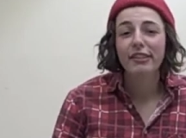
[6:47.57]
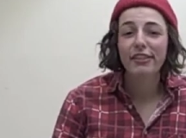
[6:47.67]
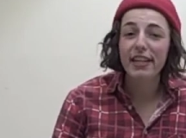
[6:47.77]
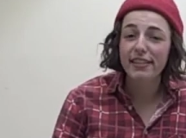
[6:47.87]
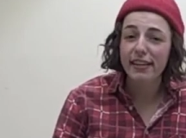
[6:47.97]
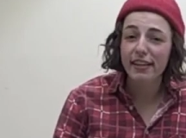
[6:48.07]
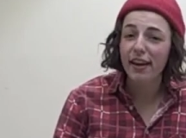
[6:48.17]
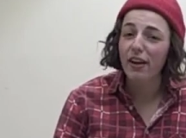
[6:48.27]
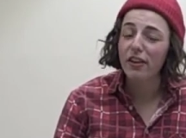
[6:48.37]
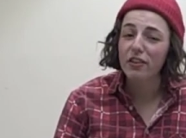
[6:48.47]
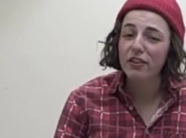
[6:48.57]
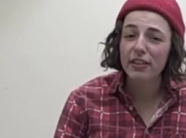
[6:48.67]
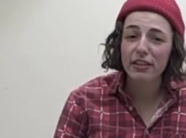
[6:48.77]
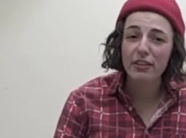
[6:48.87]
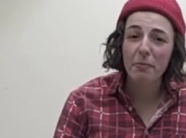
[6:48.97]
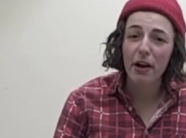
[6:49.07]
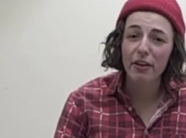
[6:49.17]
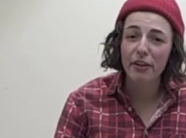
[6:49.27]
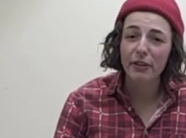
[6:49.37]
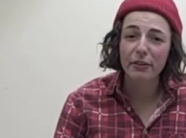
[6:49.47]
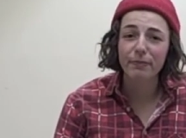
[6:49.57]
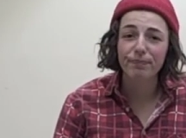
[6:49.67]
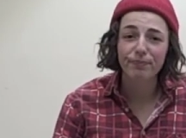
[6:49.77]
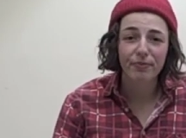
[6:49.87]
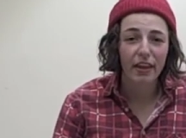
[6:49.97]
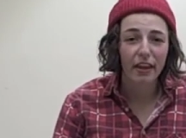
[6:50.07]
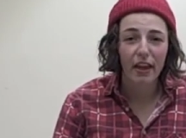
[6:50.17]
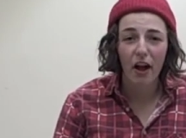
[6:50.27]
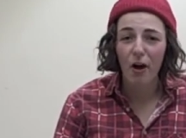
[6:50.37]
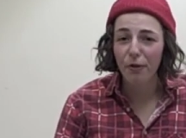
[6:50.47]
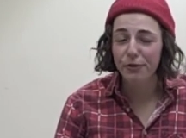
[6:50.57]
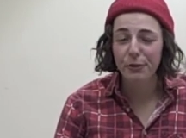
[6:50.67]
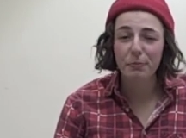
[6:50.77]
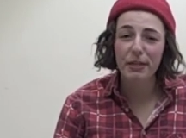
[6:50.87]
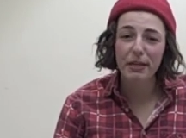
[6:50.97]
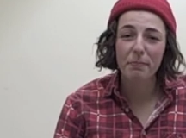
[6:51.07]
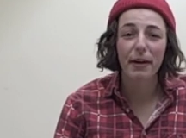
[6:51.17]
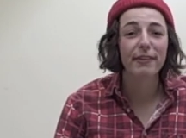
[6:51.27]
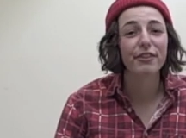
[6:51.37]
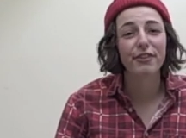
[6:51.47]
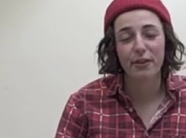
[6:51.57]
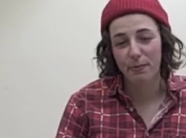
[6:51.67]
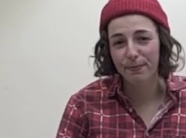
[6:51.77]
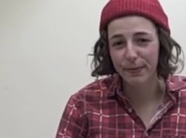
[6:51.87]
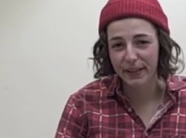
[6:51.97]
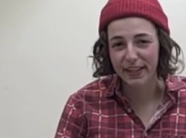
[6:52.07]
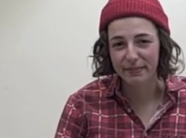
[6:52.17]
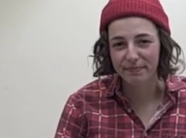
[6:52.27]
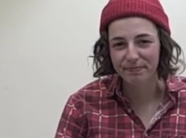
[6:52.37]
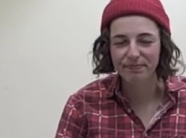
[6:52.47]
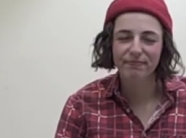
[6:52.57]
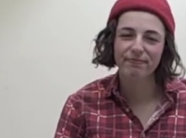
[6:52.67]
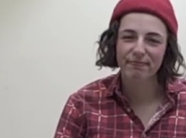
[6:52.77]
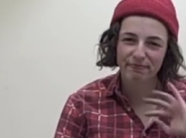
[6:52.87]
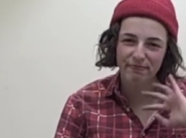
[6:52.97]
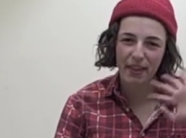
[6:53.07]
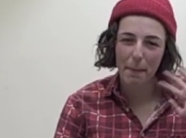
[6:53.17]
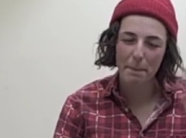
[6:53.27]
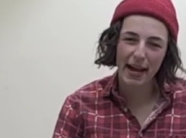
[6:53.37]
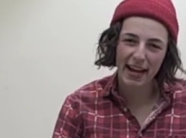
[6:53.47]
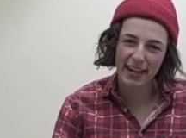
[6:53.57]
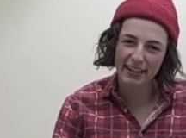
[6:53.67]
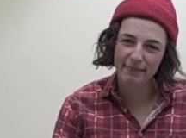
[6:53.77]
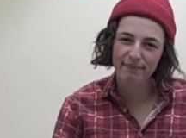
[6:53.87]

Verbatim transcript: JC, I'll see you tomorrow also being punished, hopefully. Bye.